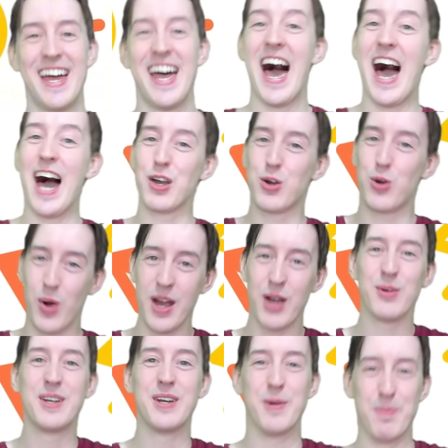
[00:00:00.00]

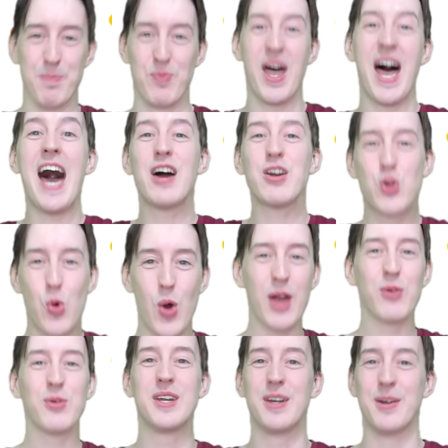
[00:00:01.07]
Aquarium,
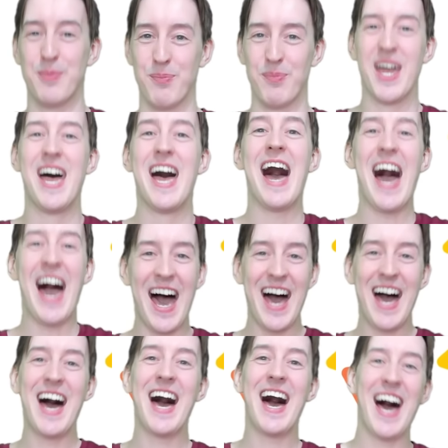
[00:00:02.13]
aquarium, a,
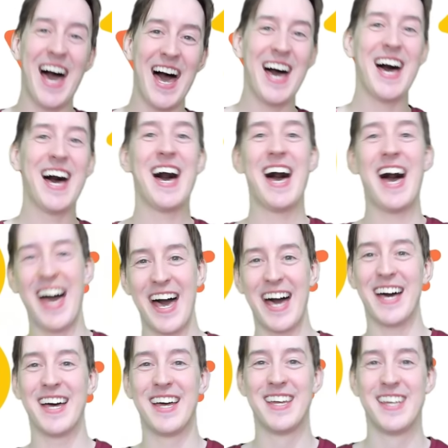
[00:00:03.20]
a, a.
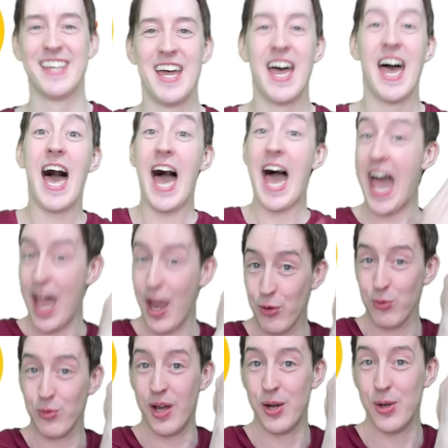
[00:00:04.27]

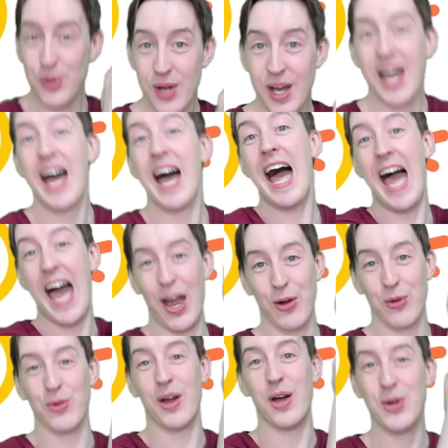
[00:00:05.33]
Arrow,
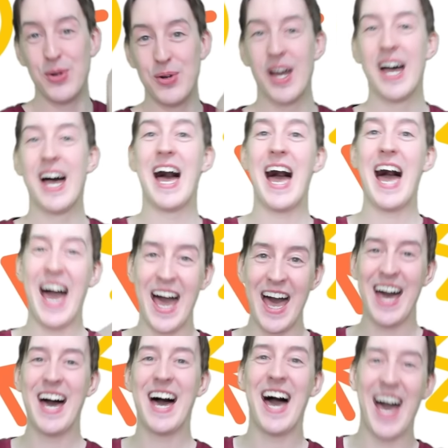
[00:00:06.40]
arrow,
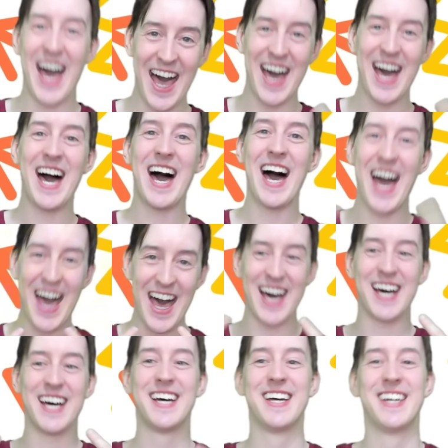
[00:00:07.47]
a, a, a.
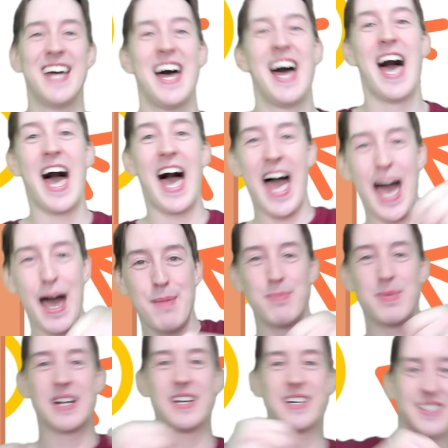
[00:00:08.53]

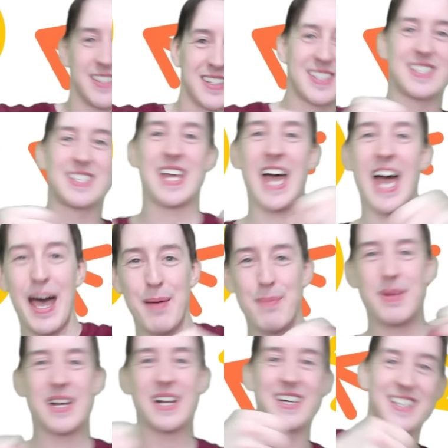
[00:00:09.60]
Ambulance,
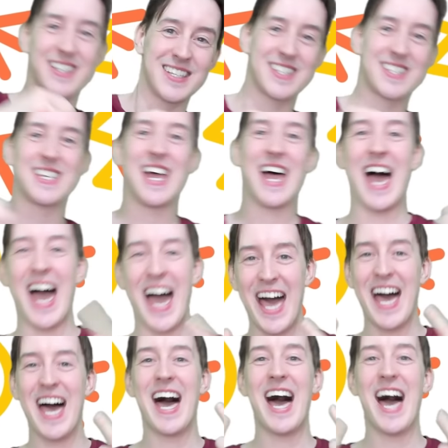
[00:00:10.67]
ambulance, a,
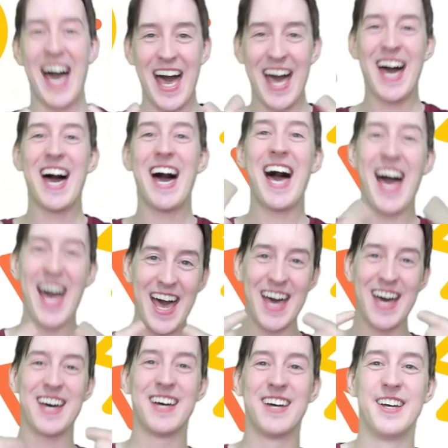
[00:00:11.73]
a,
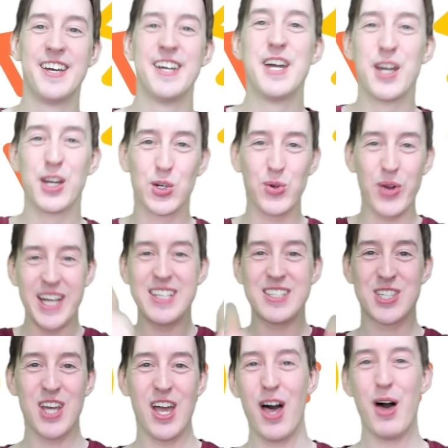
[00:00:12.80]
a. Great
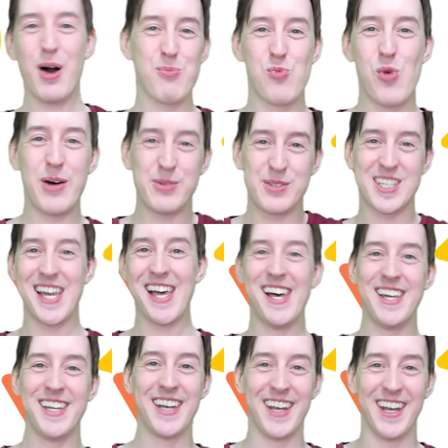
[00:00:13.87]
job, well
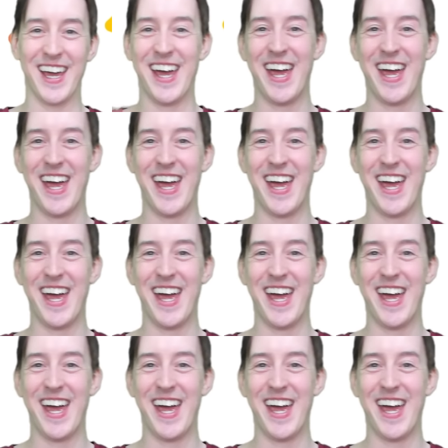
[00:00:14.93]
done!